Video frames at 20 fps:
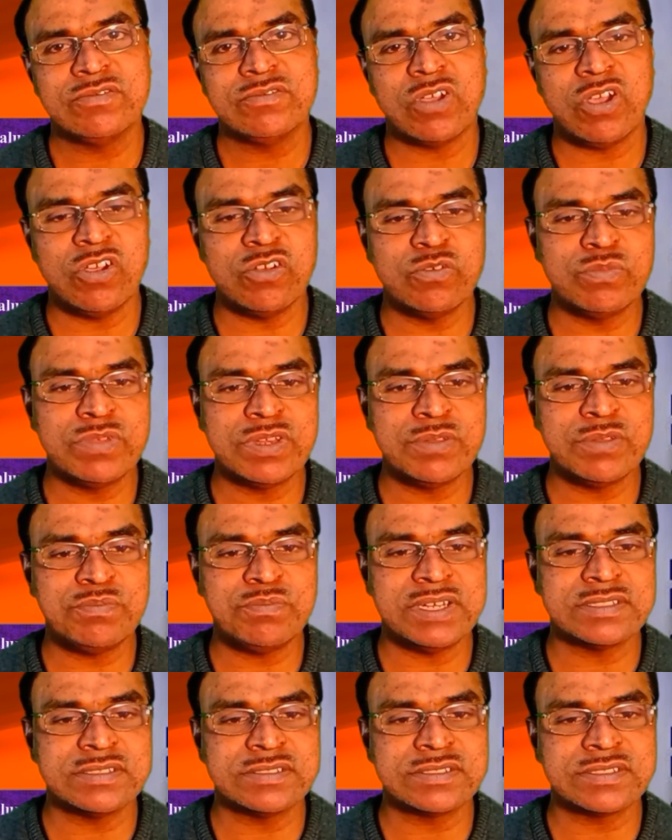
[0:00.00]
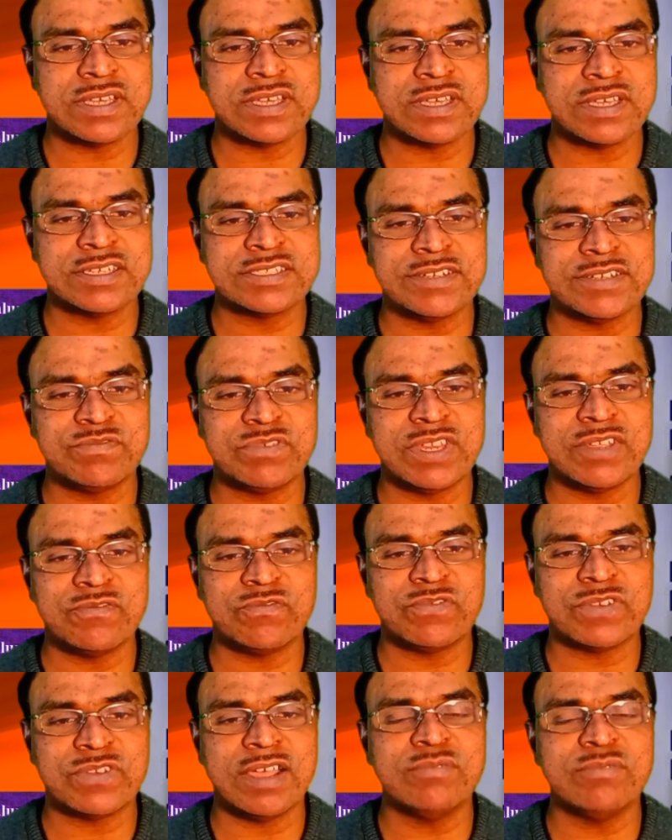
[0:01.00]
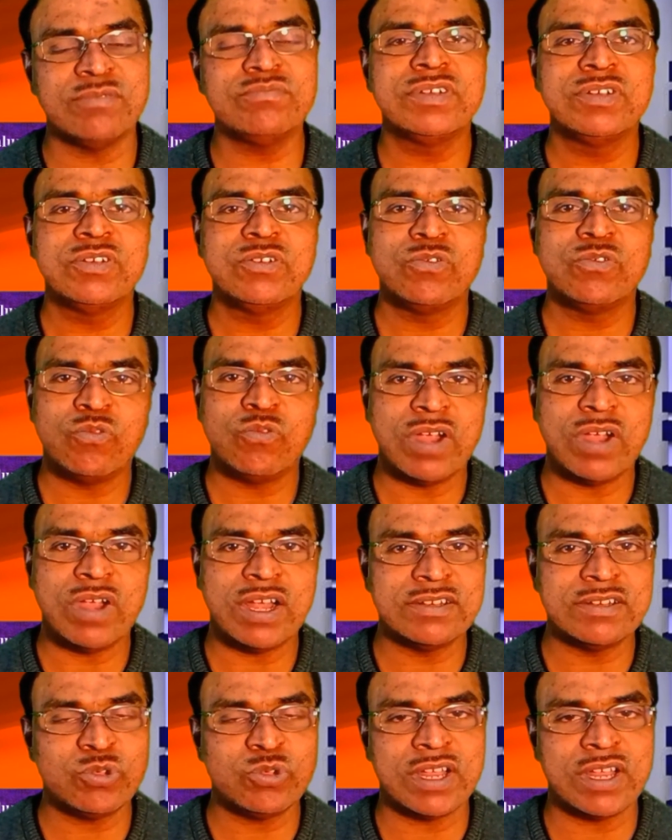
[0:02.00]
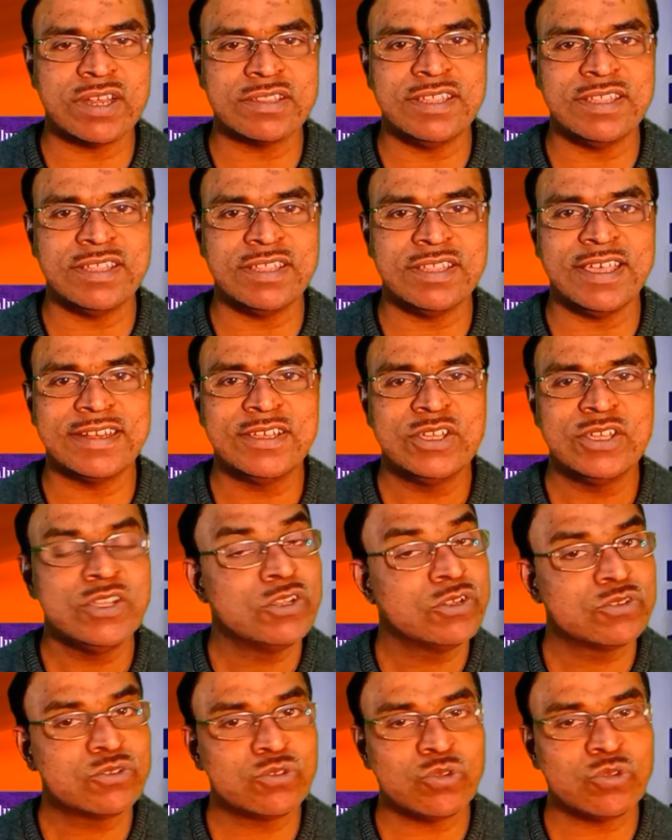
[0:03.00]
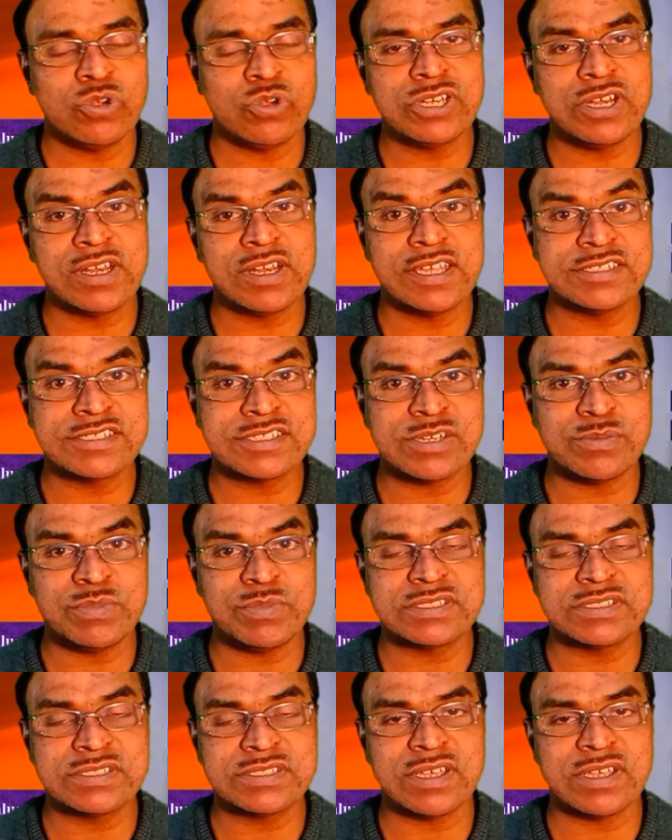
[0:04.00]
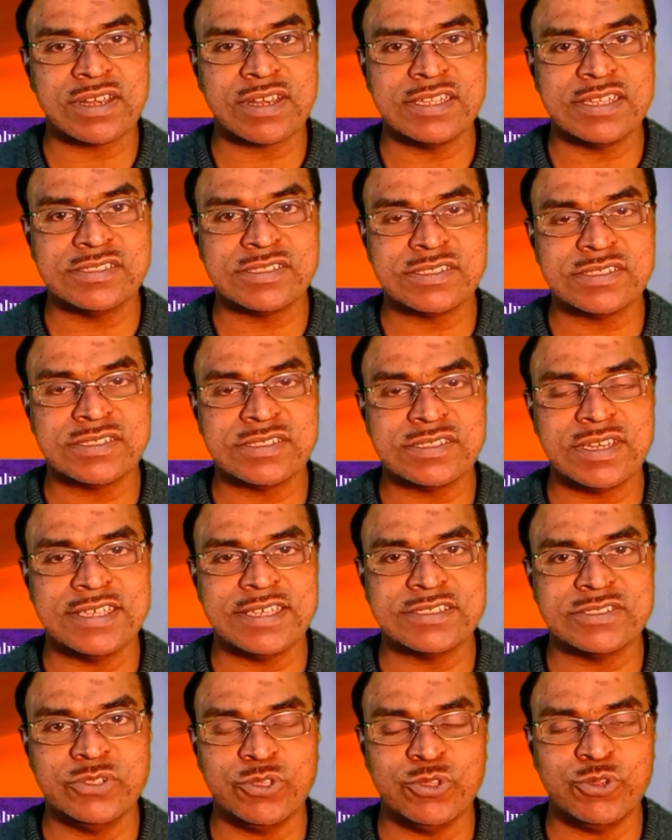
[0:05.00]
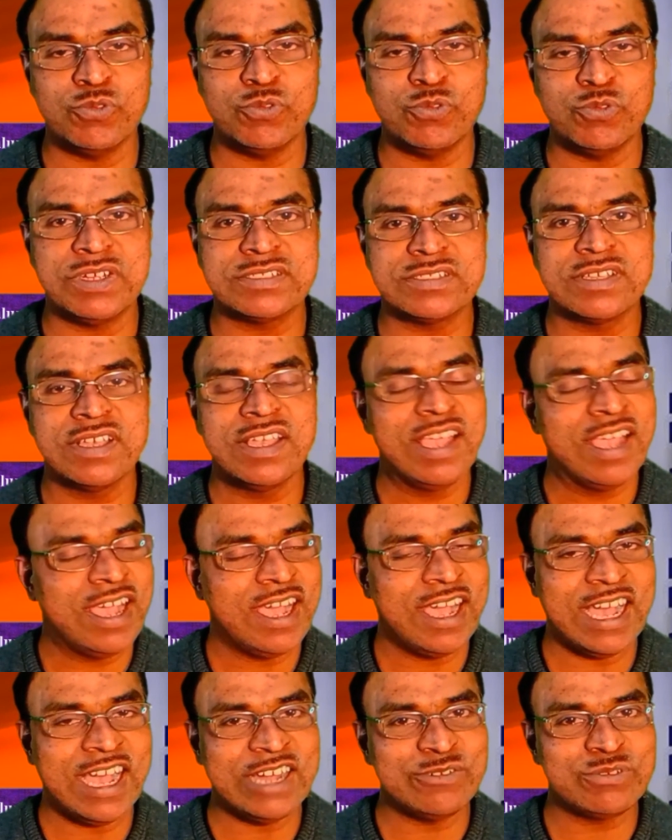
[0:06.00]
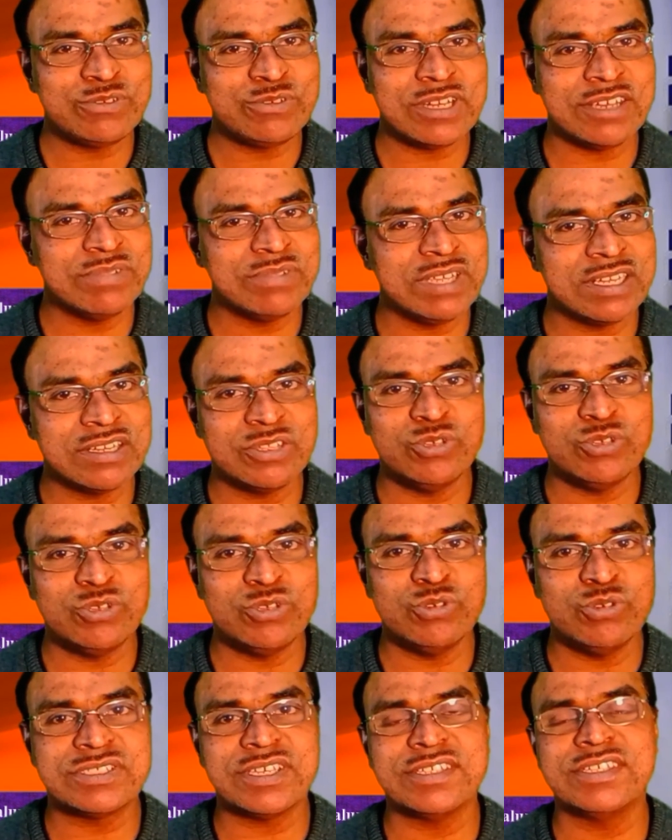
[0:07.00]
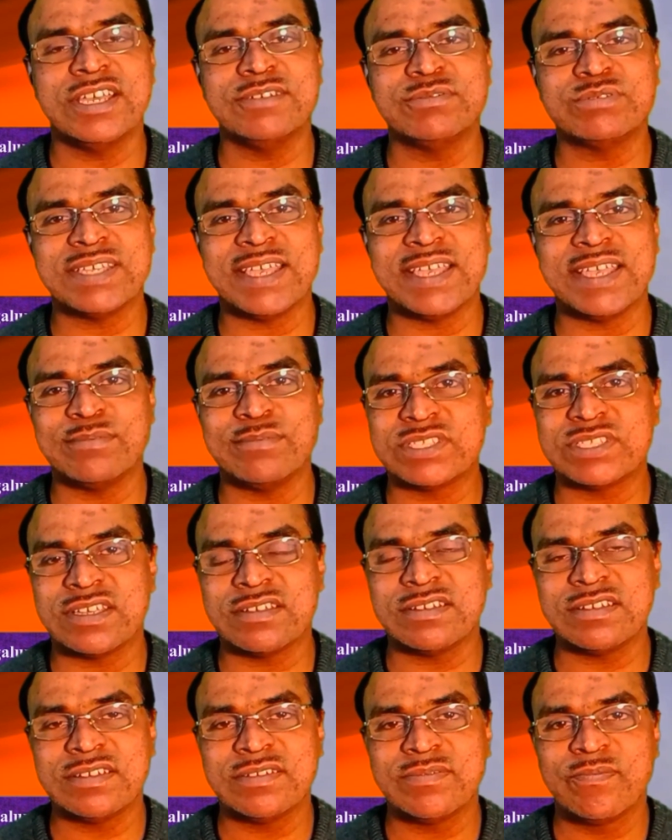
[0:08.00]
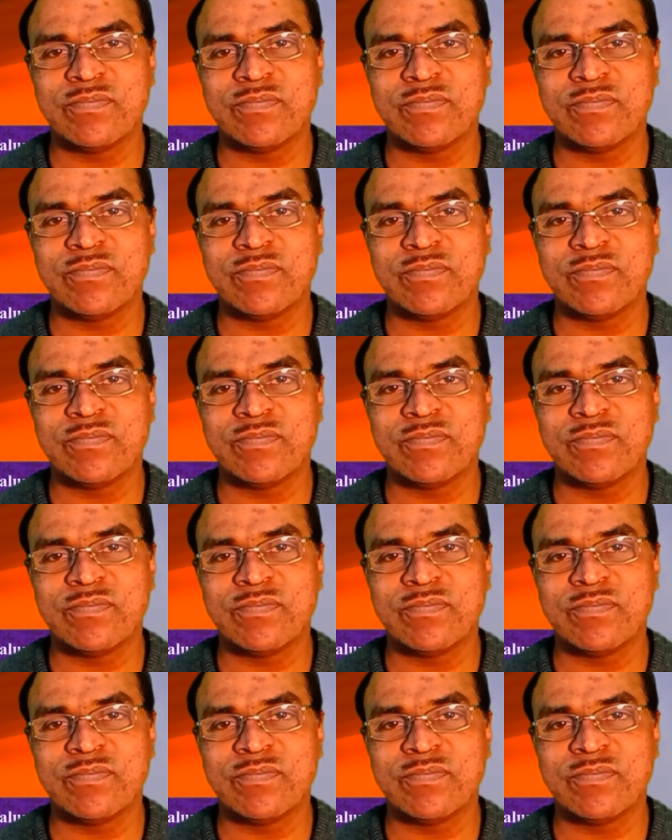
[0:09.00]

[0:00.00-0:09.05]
How many persons are shifting from one to another? Total customers are considered as the universe. Out of that usage of Samsung,